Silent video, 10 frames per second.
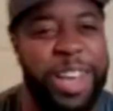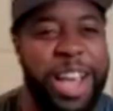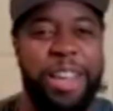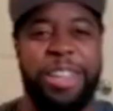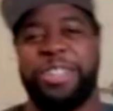
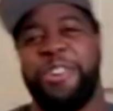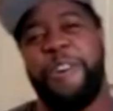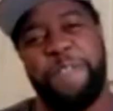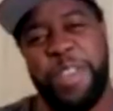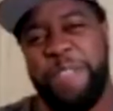Fine. It's
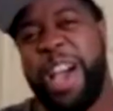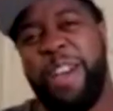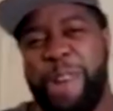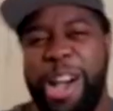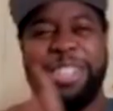called Fit
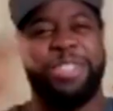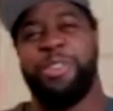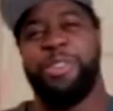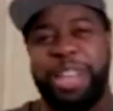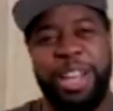Fine Wine,
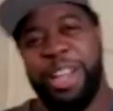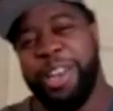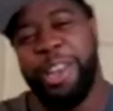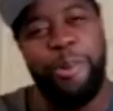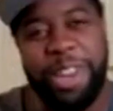so it's
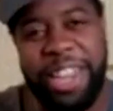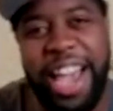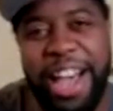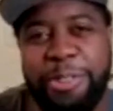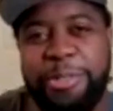lower
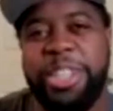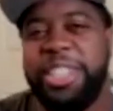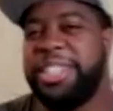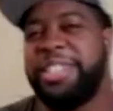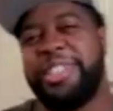
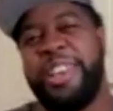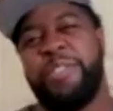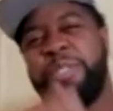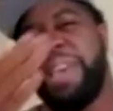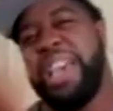calories and stuff.
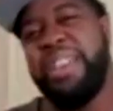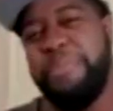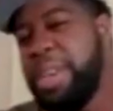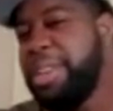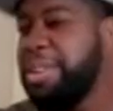It's made.
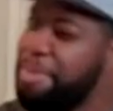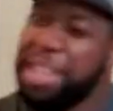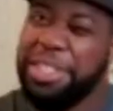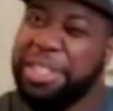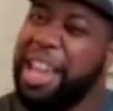
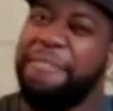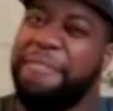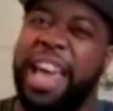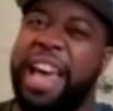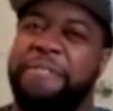It's time
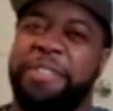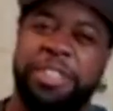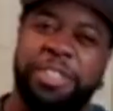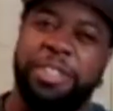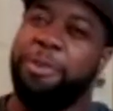for
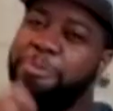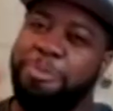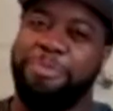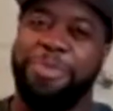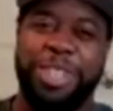athletes, so
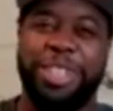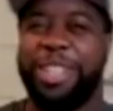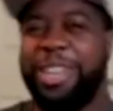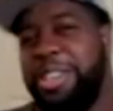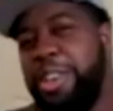it's
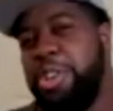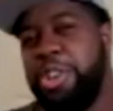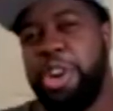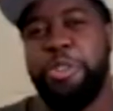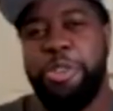good.
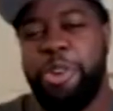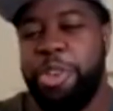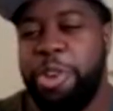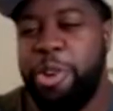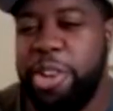You know, you're
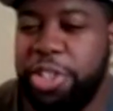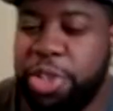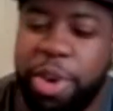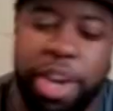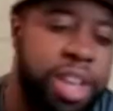going to
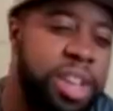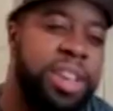enjoy it.